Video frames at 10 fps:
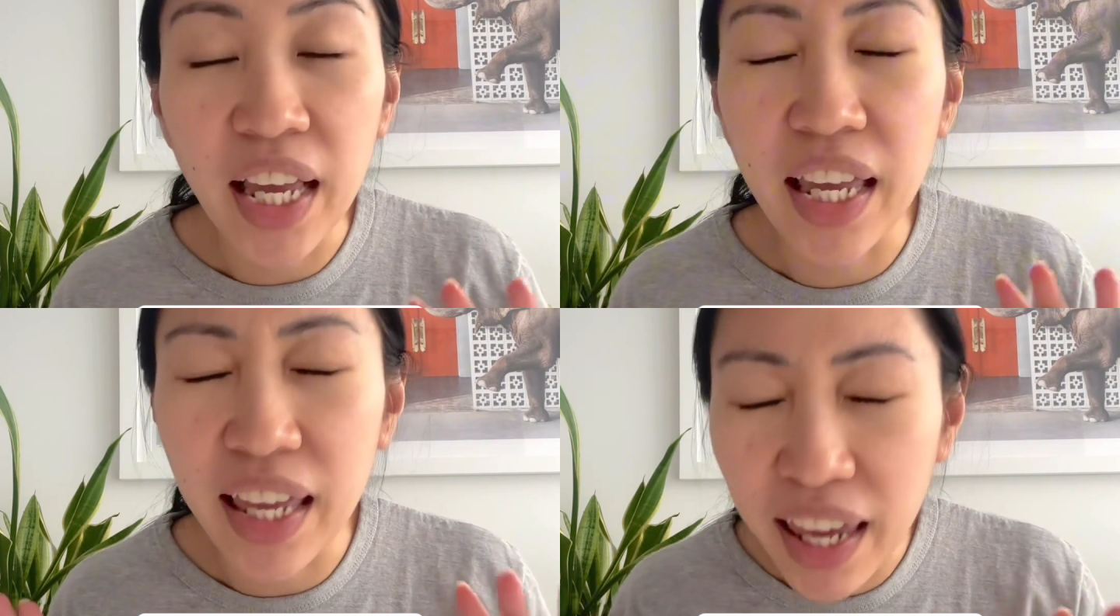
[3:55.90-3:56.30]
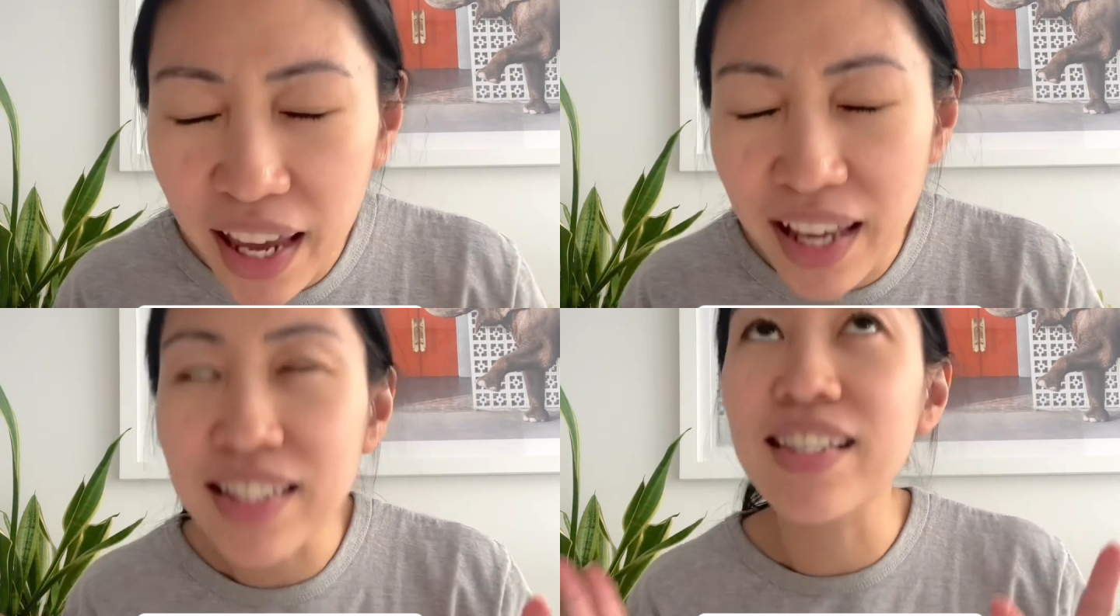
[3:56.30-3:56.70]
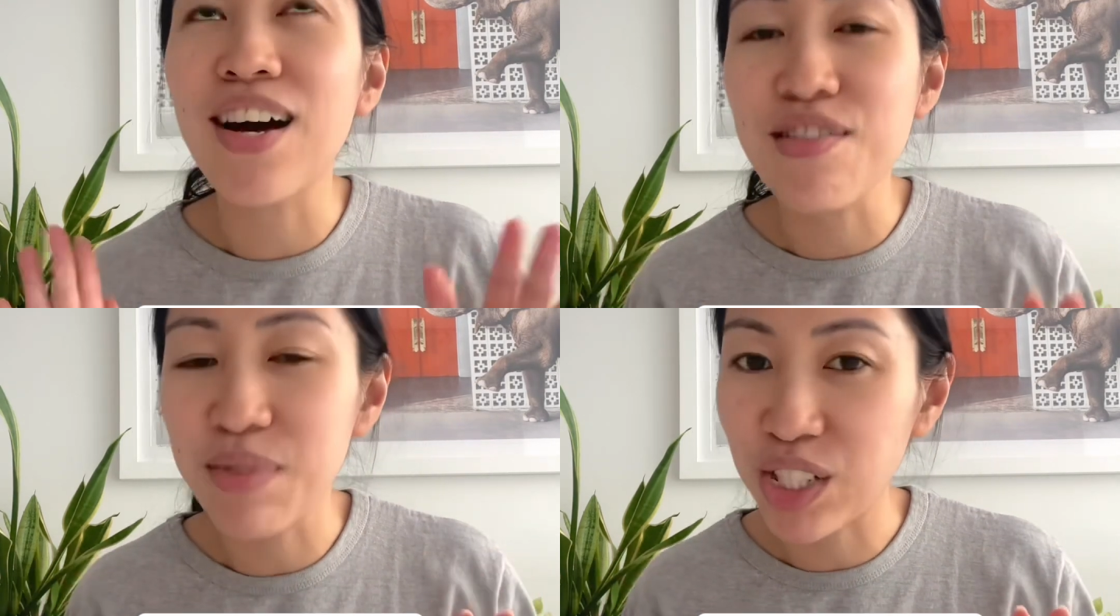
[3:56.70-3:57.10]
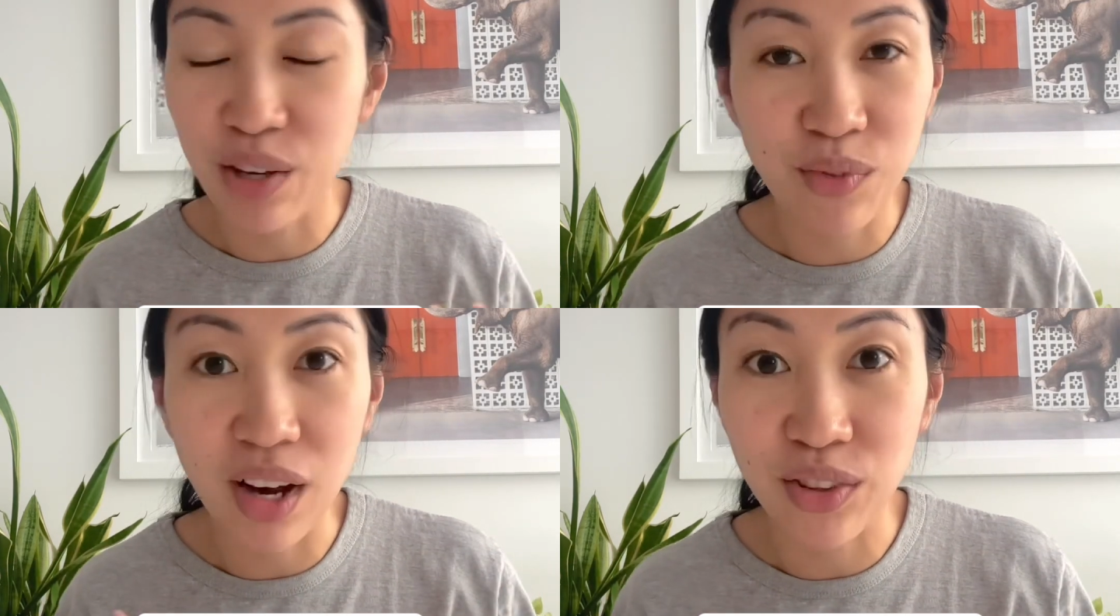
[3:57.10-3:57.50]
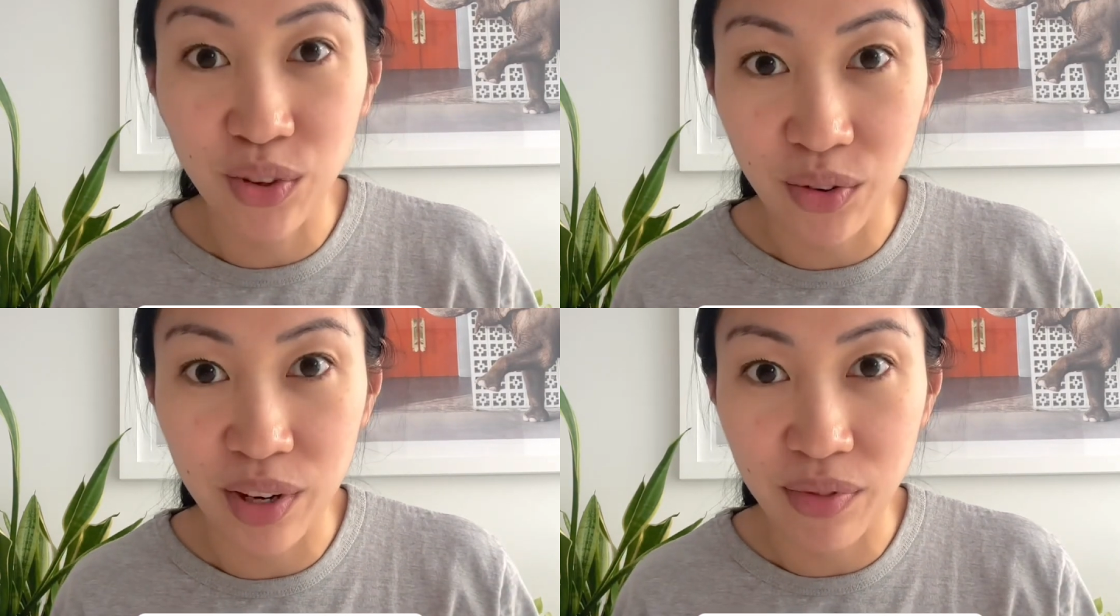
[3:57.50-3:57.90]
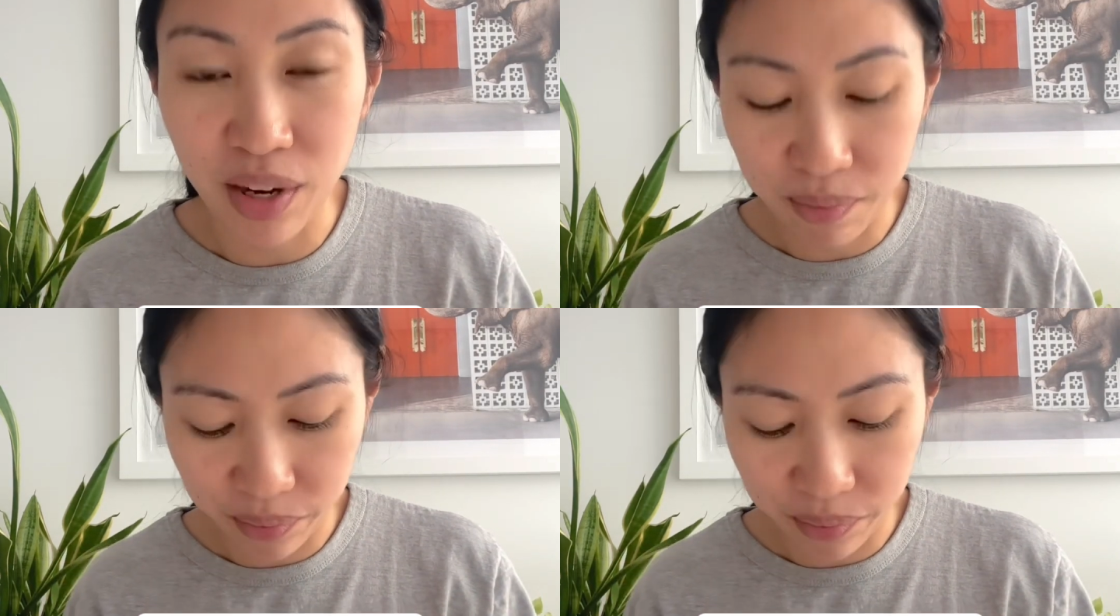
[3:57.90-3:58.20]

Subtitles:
guess how much I've got 3 of them?